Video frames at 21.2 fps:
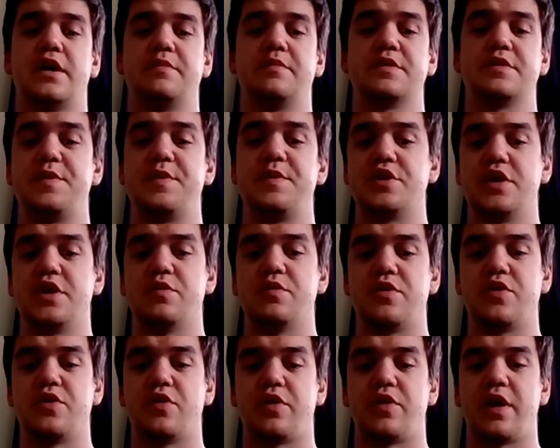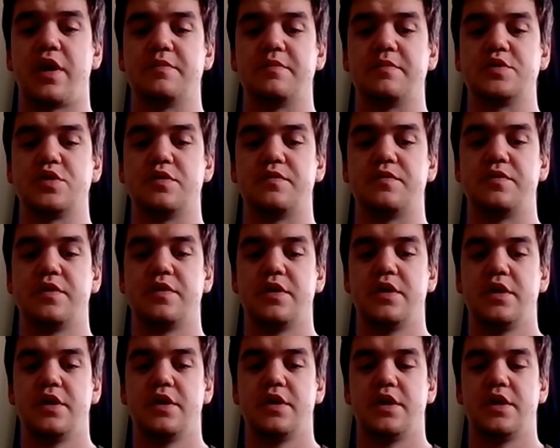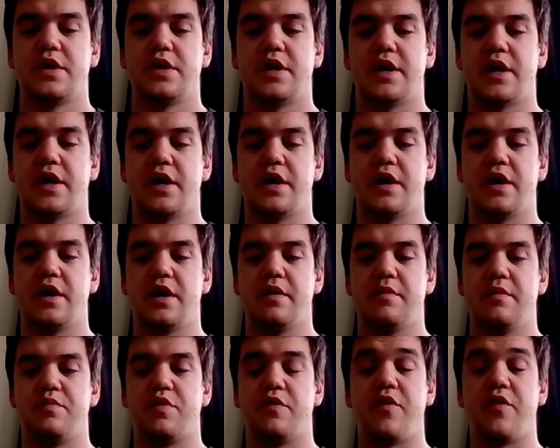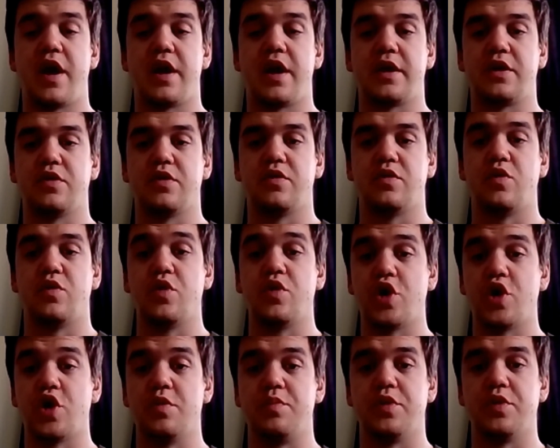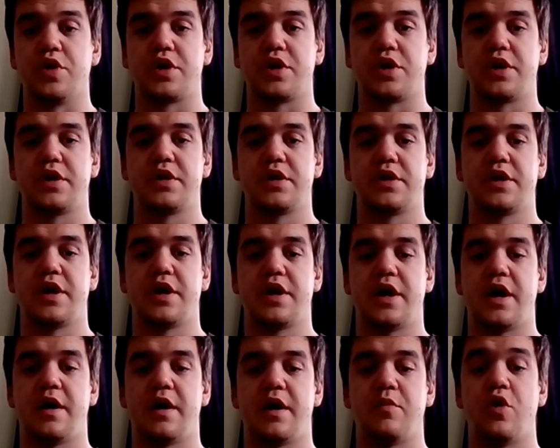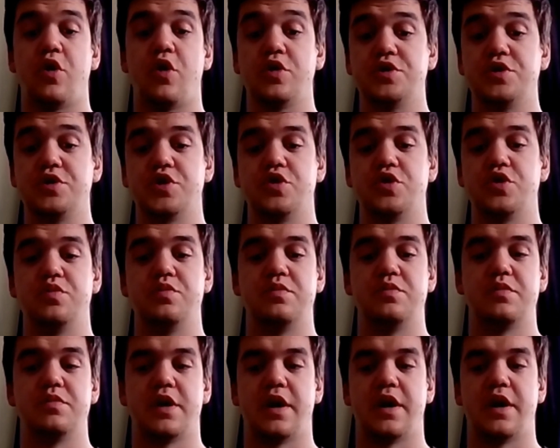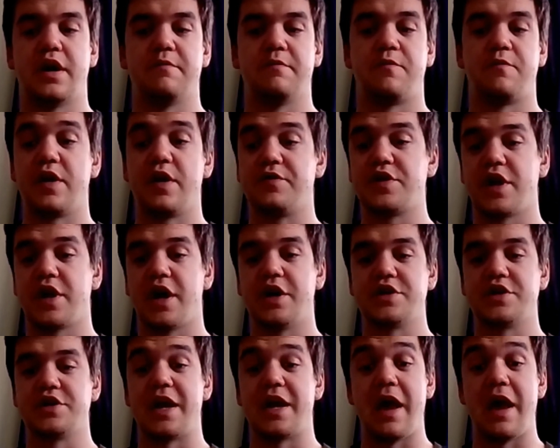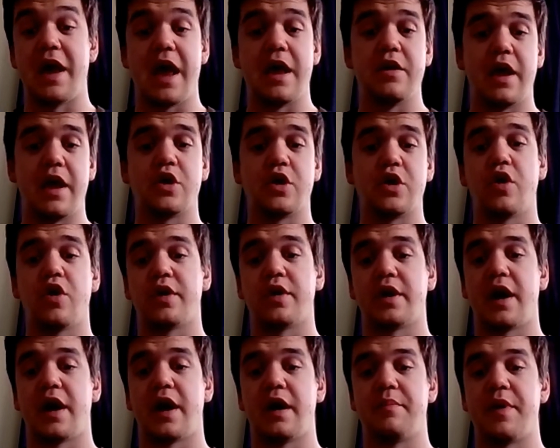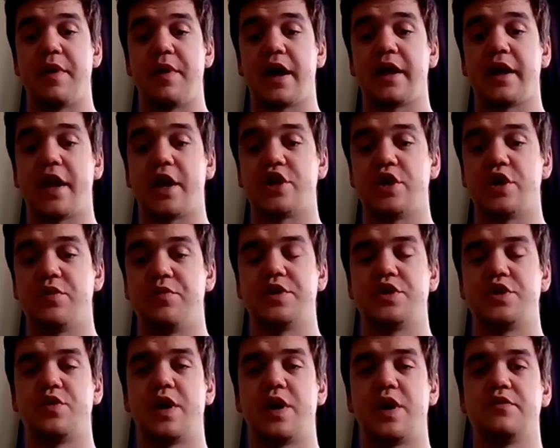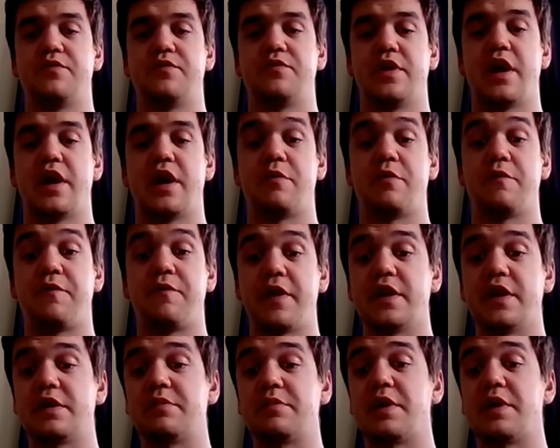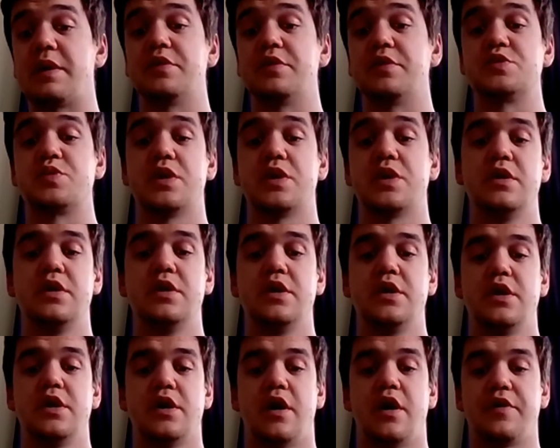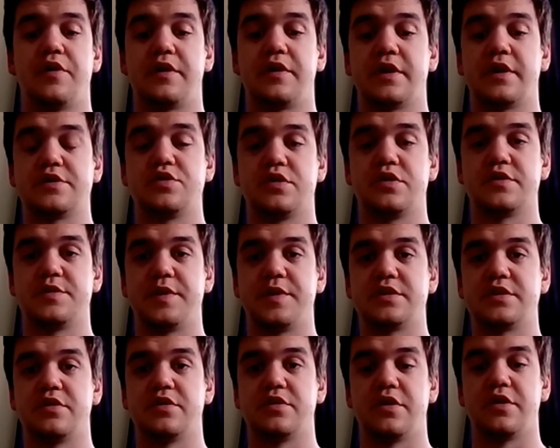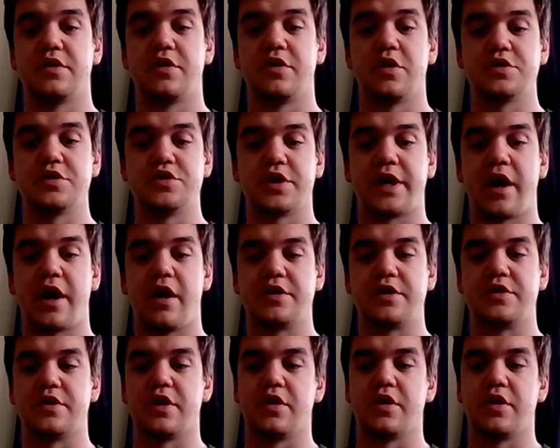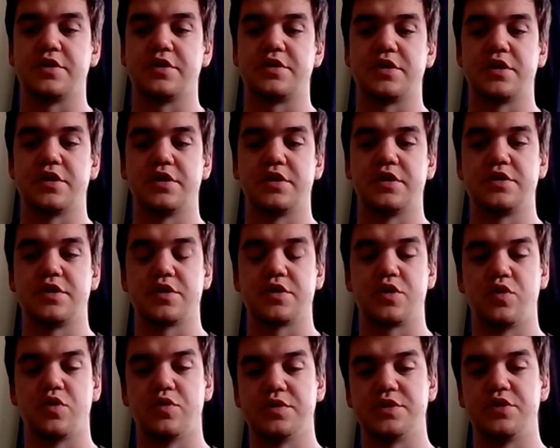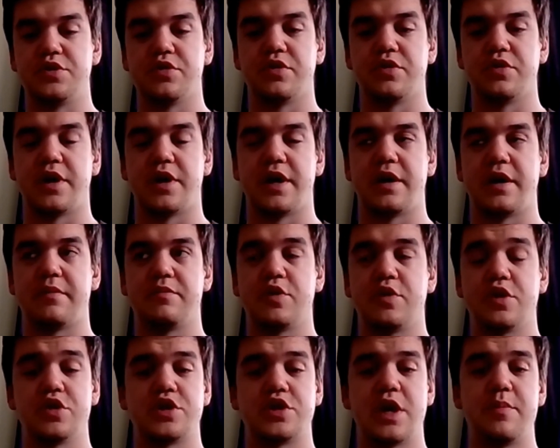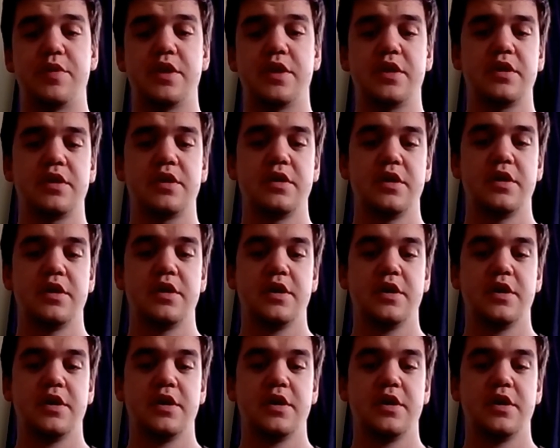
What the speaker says: especially with your sort of providing your audio book on Zoom free of charge, and going back and actually retroactively refunding people as well. I think that sort of speaks a lot to your character and a lot to the cause you're championing.